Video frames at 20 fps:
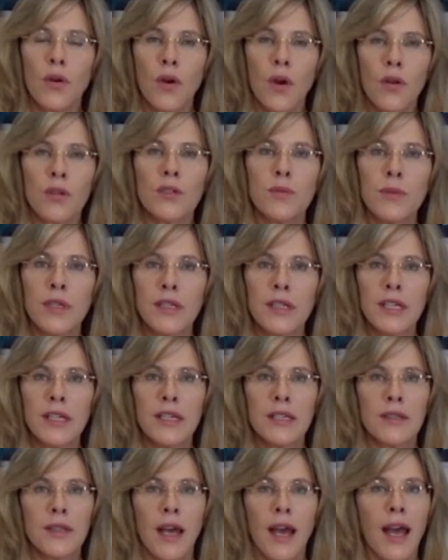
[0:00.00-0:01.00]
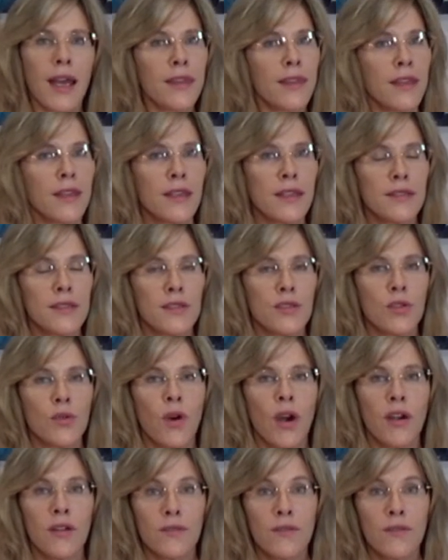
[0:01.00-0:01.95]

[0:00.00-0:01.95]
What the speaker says: ultimately, I think it's to our